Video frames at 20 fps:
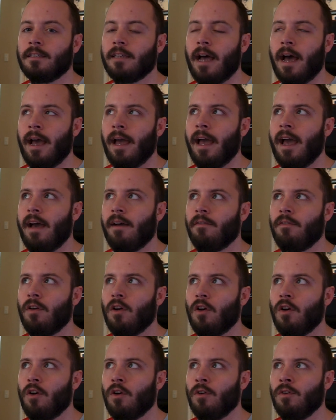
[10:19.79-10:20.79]
I have
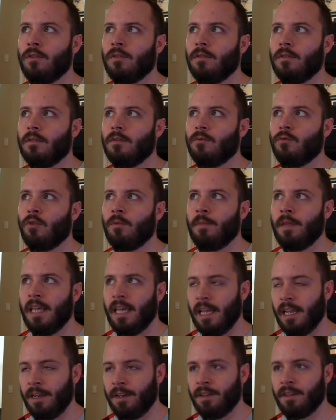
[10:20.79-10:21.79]
heard
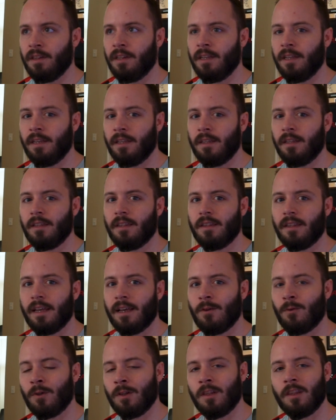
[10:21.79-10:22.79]
repeatedly
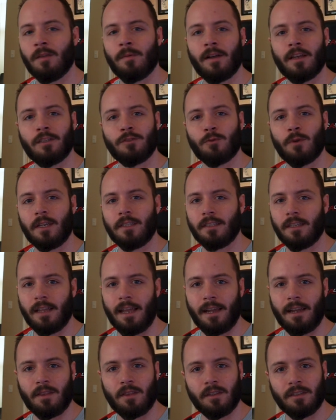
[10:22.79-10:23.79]
that one of the best ways to
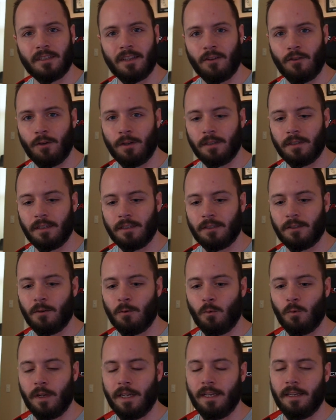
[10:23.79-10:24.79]
take in the series is to
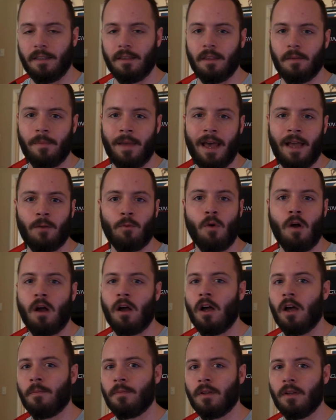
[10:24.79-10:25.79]
read the
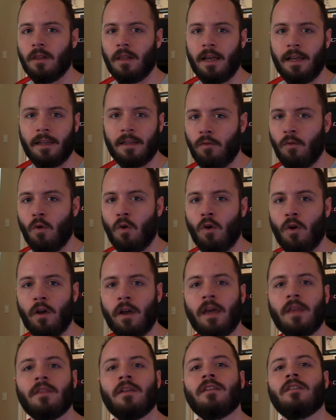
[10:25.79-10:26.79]
manhwa up to like 4
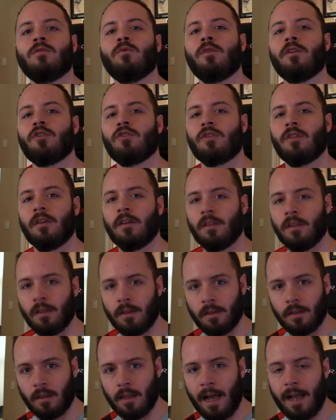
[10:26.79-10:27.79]
and then switch to
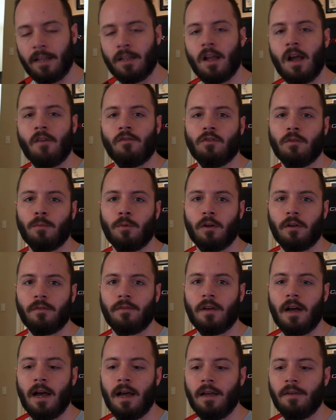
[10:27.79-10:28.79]
the light novel book
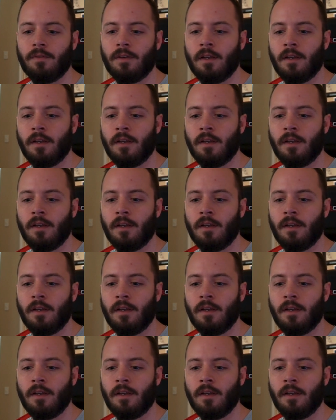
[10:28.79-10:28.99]
5.